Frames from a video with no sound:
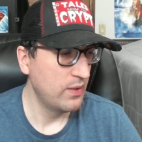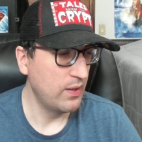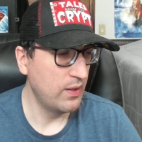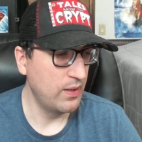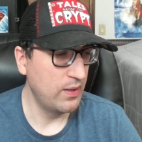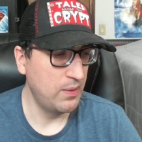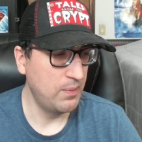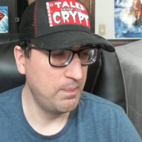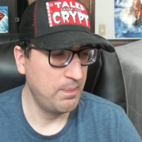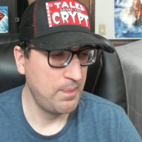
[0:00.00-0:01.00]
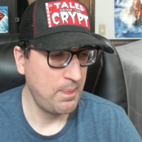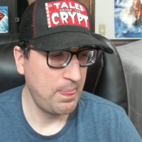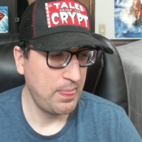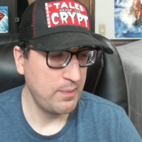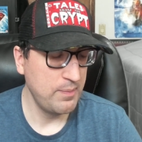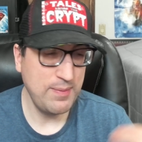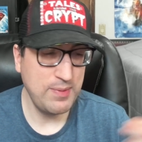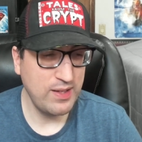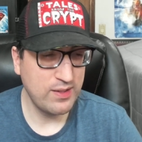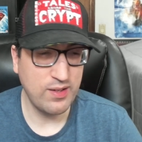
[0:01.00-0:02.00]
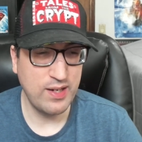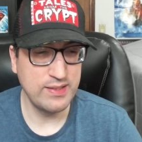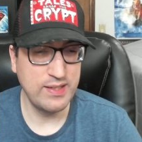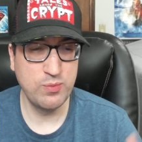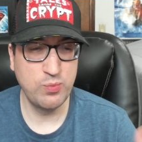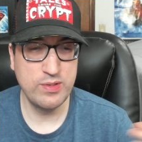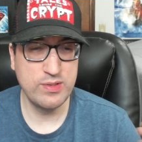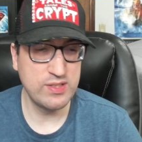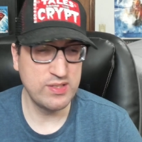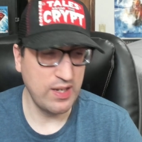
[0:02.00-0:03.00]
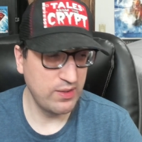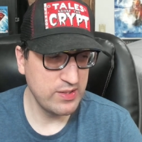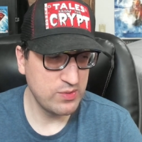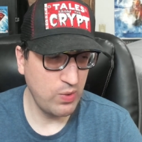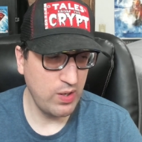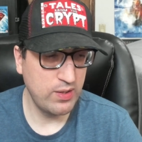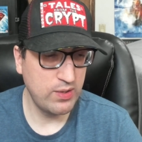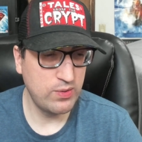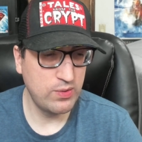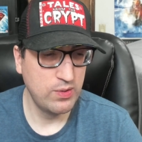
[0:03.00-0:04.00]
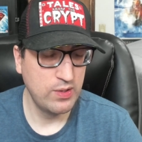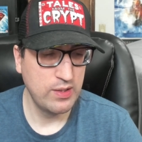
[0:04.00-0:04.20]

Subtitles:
Maybe they thought that it wouldn't sell as well